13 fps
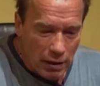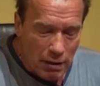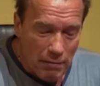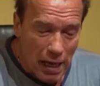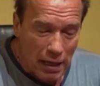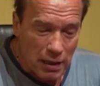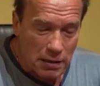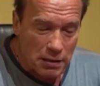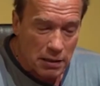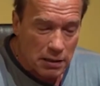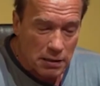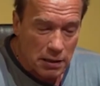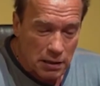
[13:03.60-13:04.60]
it in the
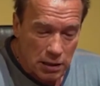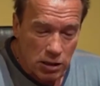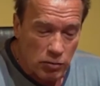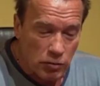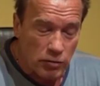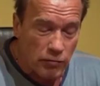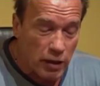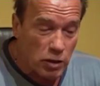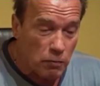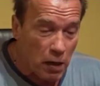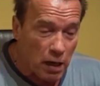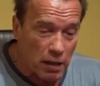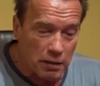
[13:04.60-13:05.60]
magazine. I said, this is what
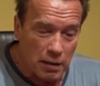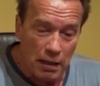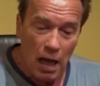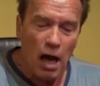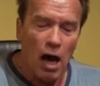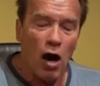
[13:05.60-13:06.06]
Reg Park did.